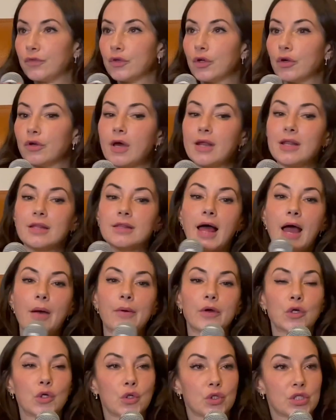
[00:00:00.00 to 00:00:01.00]
you're not
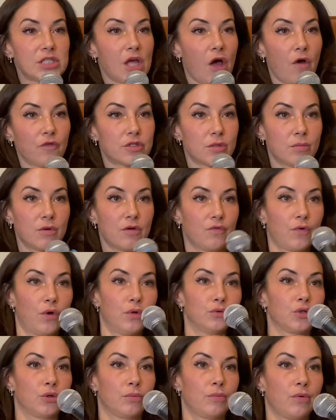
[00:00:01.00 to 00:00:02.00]
allowing yourself to be
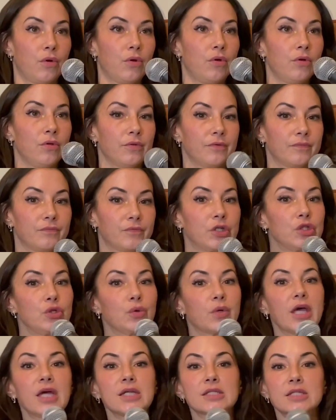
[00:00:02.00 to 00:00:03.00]
vulnerable, then you
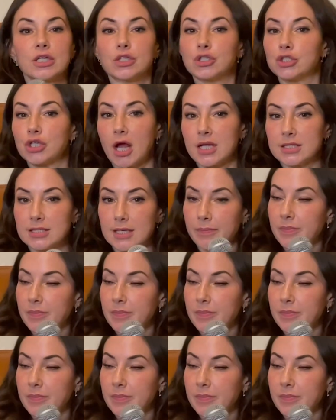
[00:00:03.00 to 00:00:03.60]
can't take shots at